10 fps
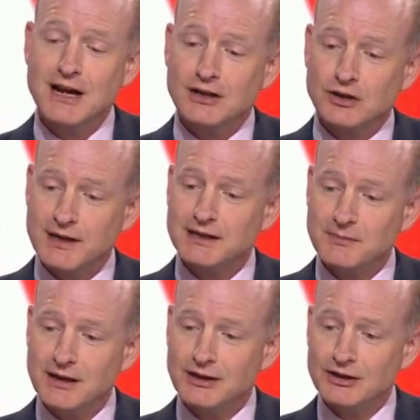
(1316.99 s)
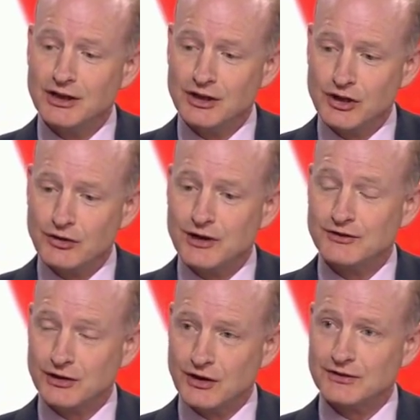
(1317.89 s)
20 million euros
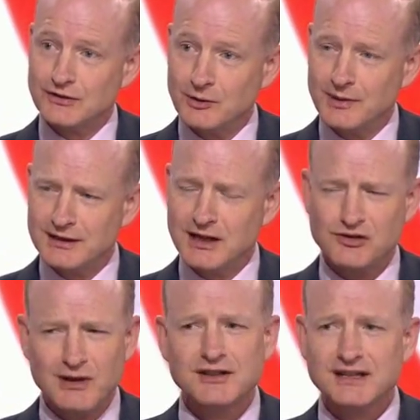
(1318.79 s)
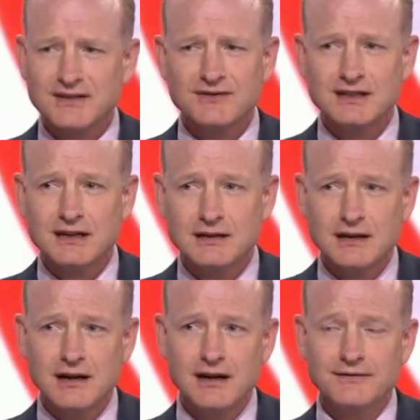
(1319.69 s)
the cost of compensation, around 17 and a
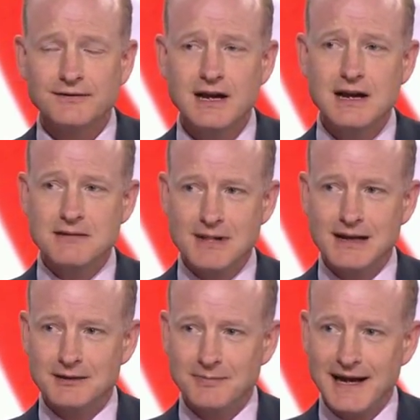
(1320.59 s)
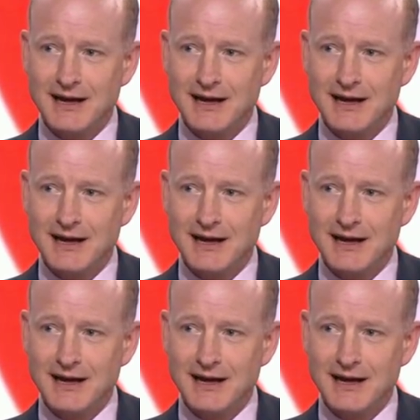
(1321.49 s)
half million pounds.